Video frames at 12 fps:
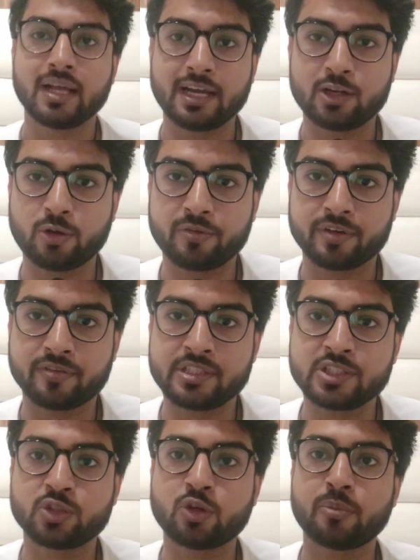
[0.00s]
Hello
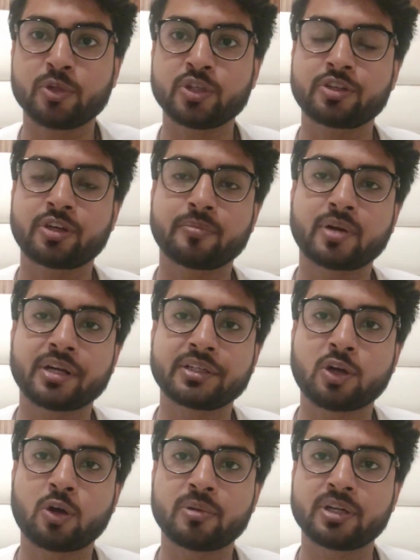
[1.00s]
everyone, so I'm on a trip
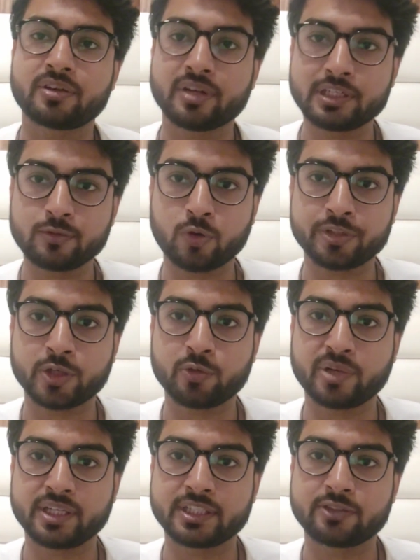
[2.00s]
right now, but I really wanted to
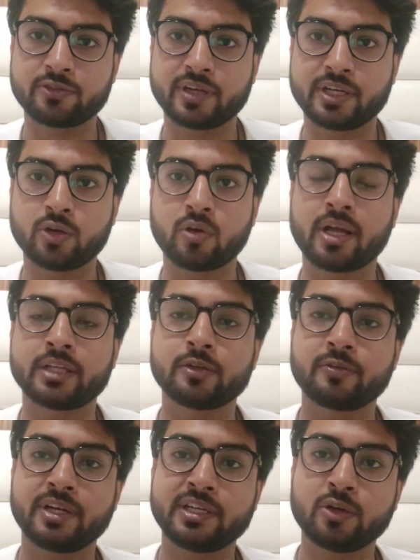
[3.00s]
make this video, and
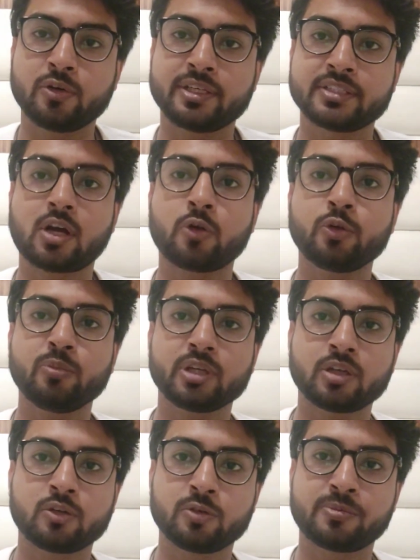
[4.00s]
the video is how to
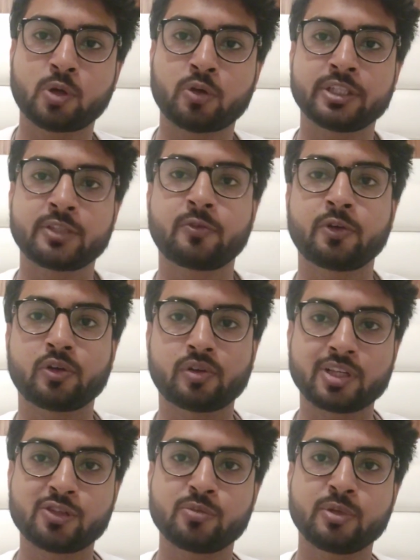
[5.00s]
make a good project for your
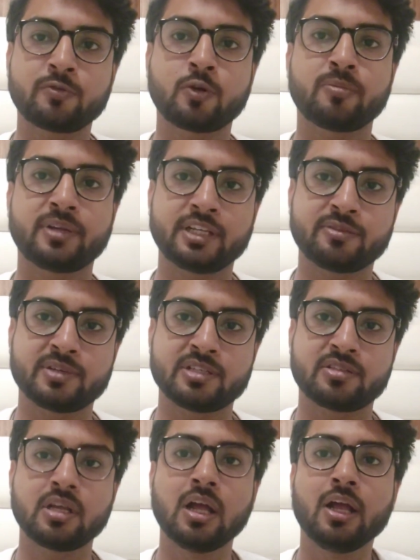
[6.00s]
resume for
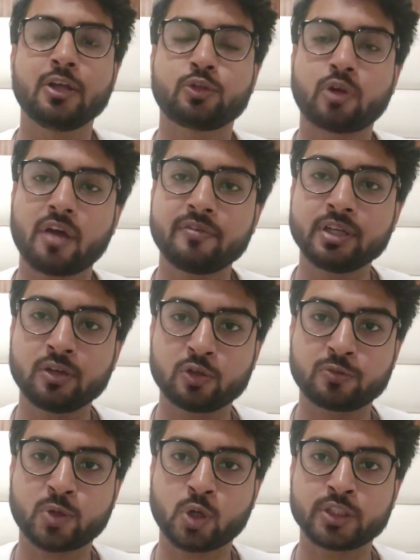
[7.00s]
placements. So having a
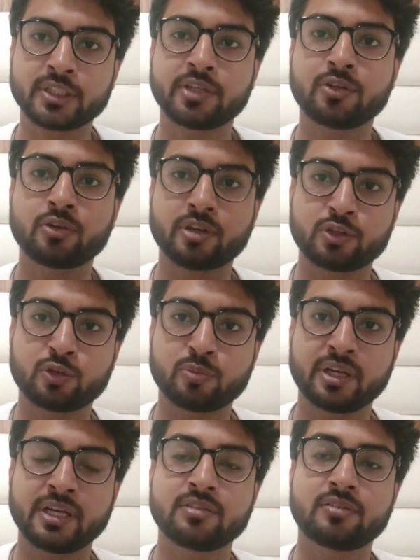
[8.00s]
good project in your
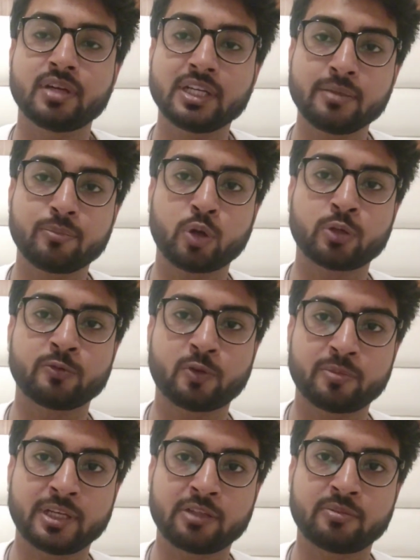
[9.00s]
resume is really important
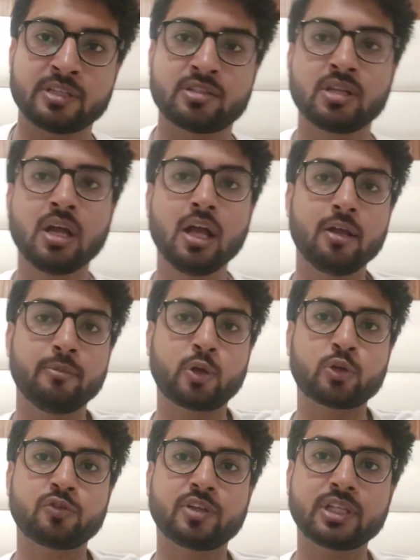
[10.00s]
for placements,
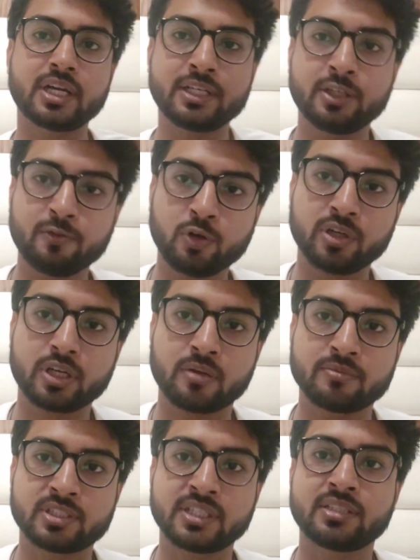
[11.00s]
because when the interviewer
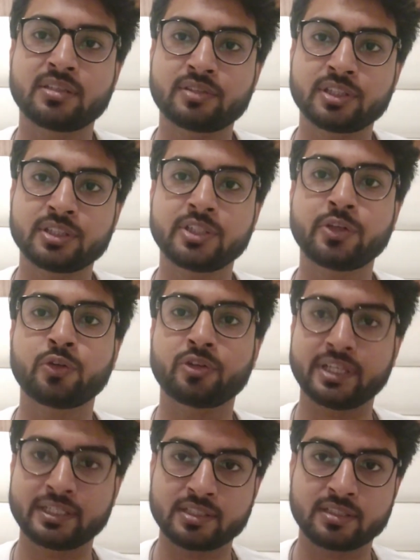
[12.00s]
comes, he's interested in your
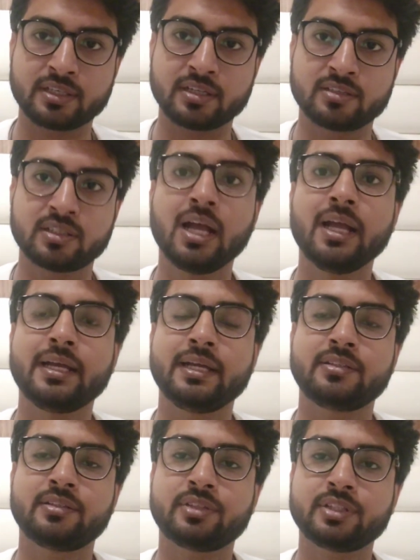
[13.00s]
DSA skills,
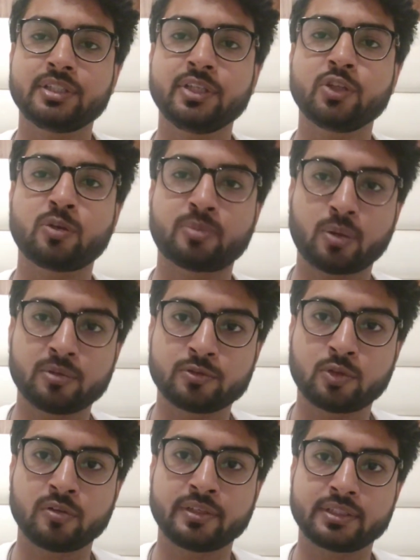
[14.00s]
he's interested in your problem
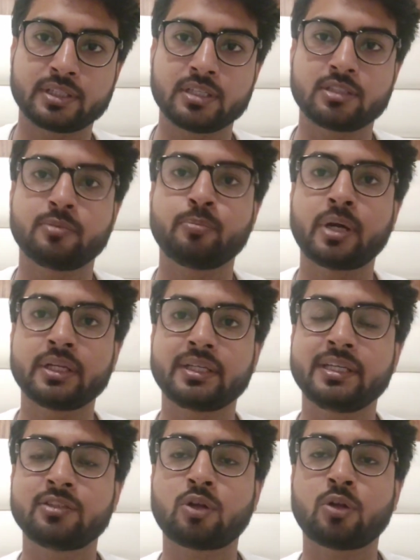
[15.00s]
solving skills, but
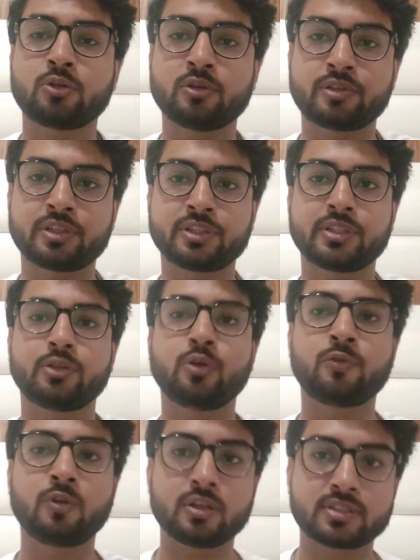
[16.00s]
he's also interested in
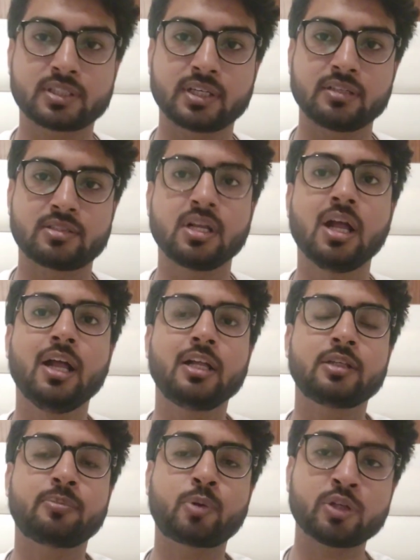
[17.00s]
your work skills,
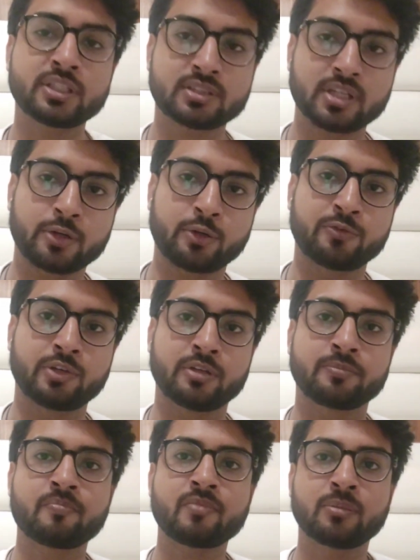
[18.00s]
the projects that you've
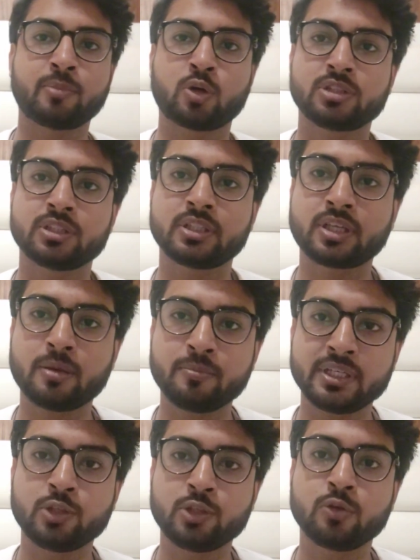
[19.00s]
done. Because in the
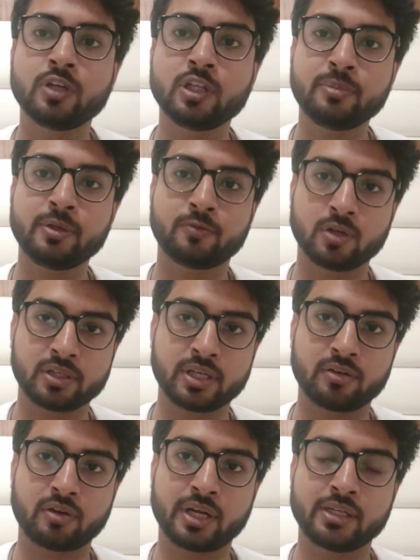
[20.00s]
company, you will be
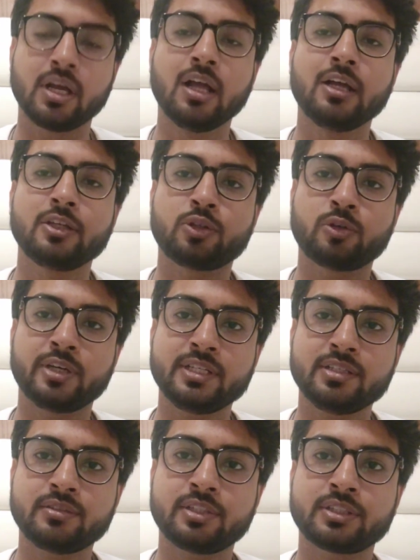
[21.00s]
working, right? So
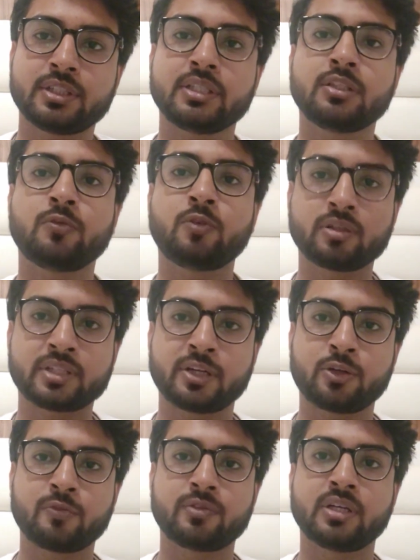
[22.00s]
he's interested in the work
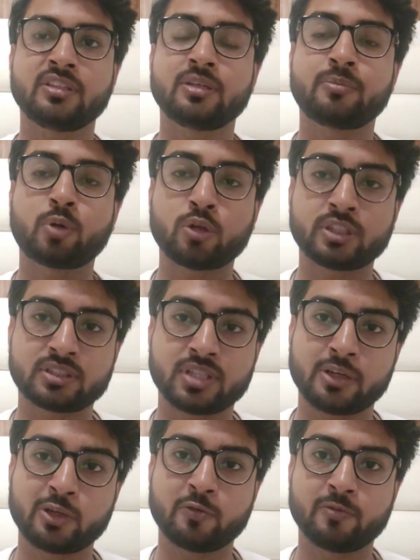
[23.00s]
that you've done, the projects
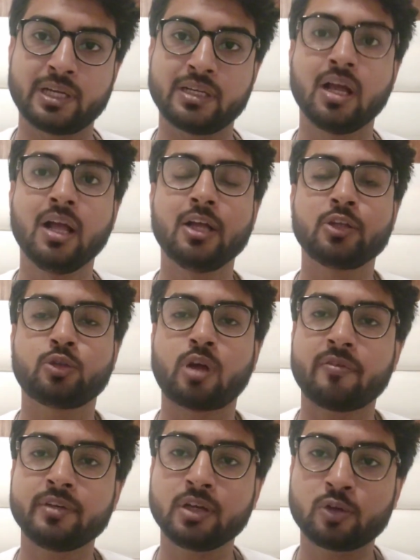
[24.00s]
that you've made. So
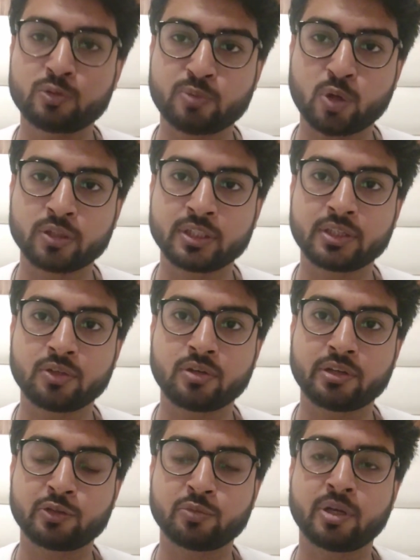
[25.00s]
having a good project in your
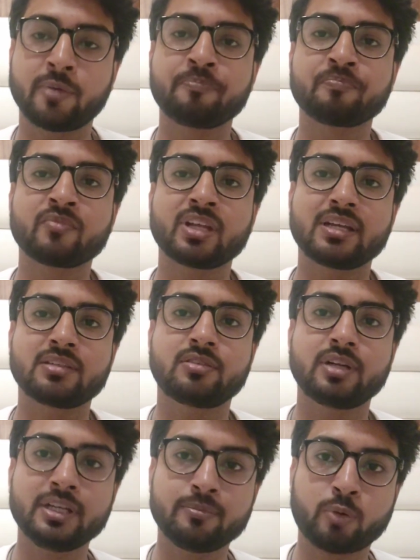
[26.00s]
resume is
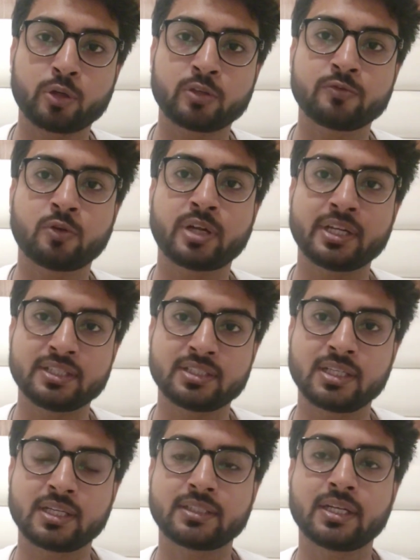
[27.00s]
really important for getting
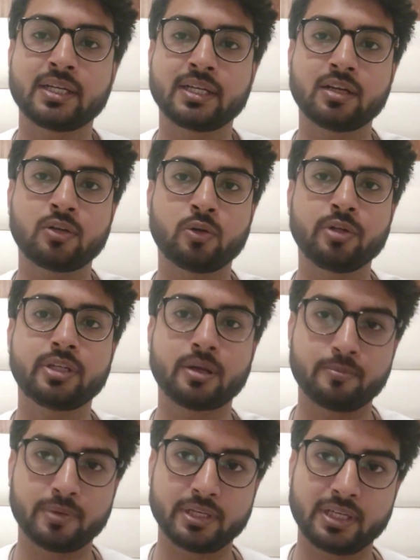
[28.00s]
selected in a good
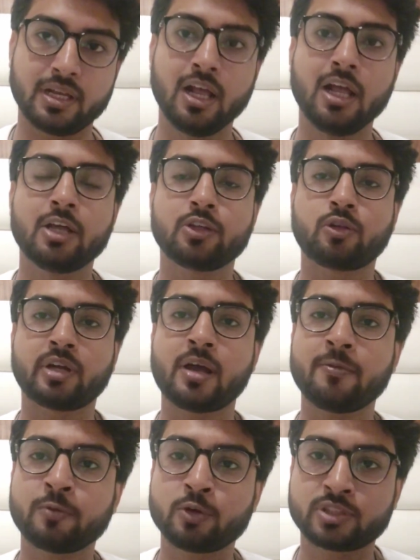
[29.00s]
company. So I
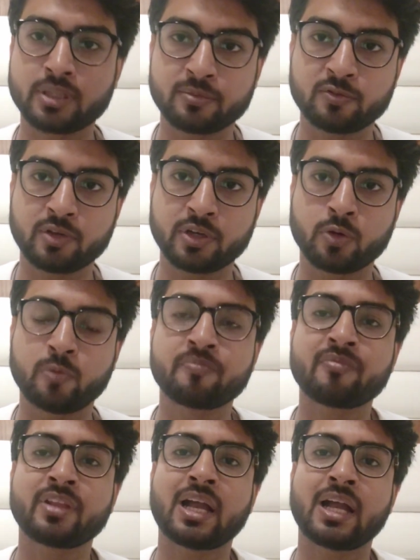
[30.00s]
have 4 steps for you,
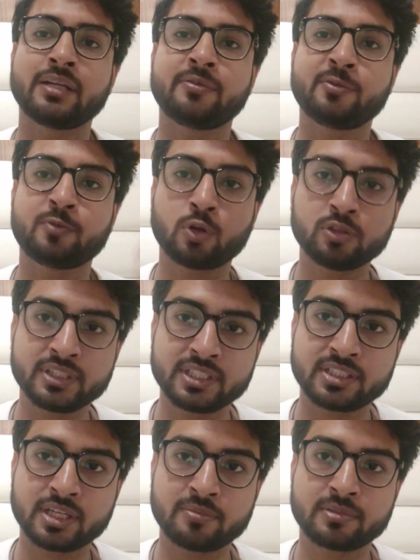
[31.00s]
and if you follow
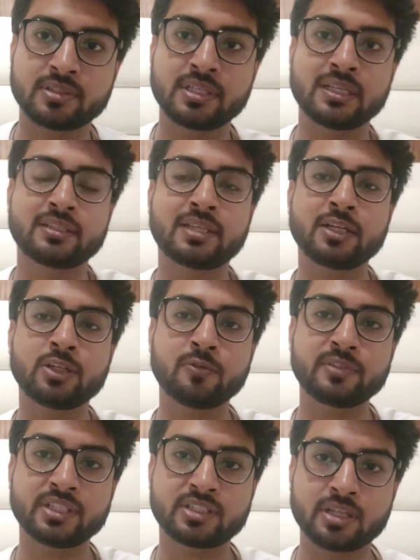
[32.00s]
these steps, then at the end
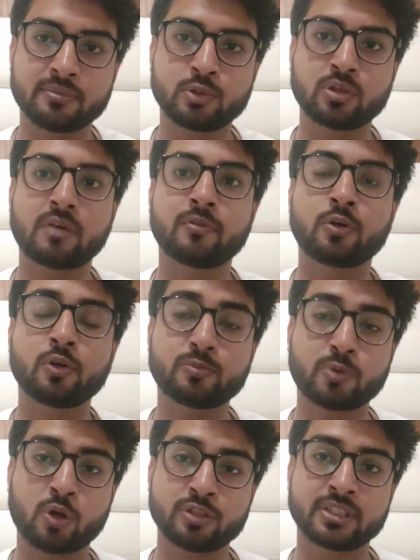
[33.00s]
of these steps, you'll have a
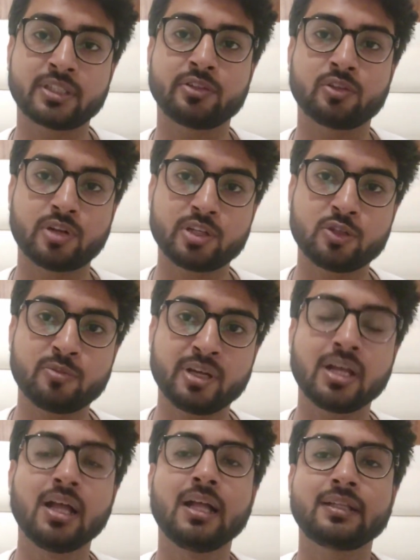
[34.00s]
good project in your
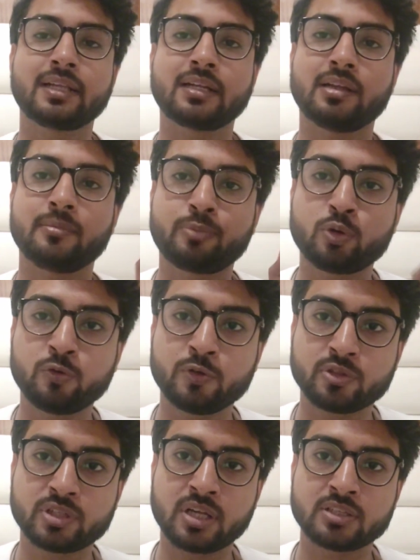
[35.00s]
resume that will improve
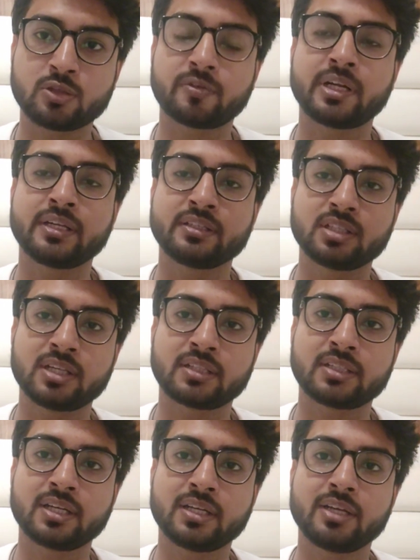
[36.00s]
your chance of getting
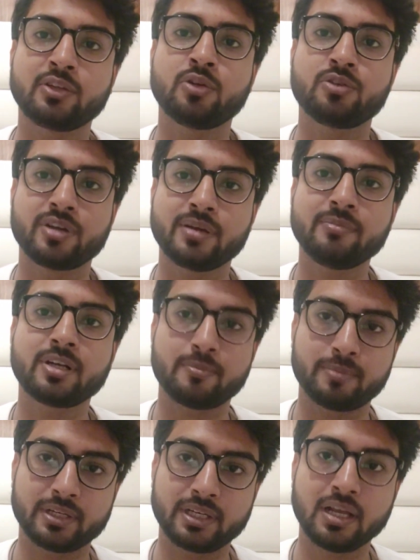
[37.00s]
selected in your dream
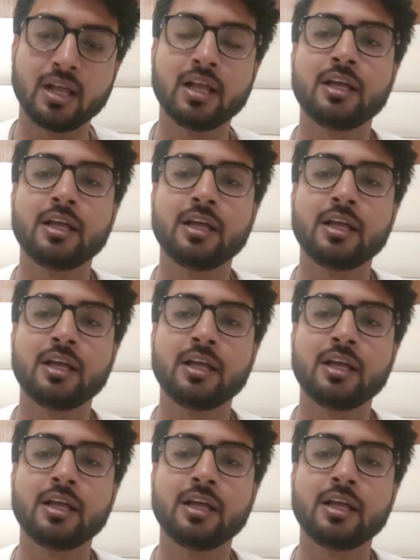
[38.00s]
company.